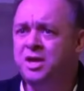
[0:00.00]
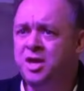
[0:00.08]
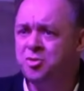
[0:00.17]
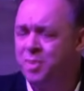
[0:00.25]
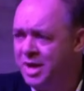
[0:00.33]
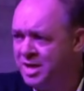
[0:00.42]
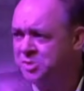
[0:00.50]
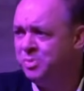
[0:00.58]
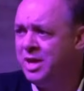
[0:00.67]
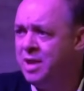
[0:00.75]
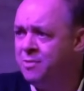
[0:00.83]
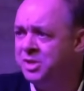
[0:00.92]
either by
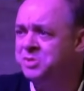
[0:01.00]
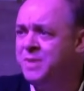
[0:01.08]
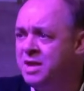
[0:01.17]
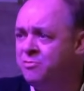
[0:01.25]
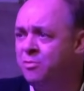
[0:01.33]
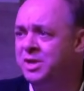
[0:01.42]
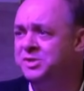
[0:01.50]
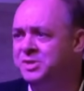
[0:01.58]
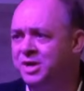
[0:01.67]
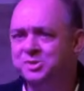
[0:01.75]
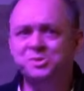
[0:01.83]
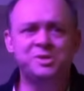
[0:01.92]
explaining what it's made of or what
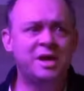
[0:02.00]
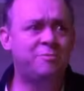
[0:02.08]
it does.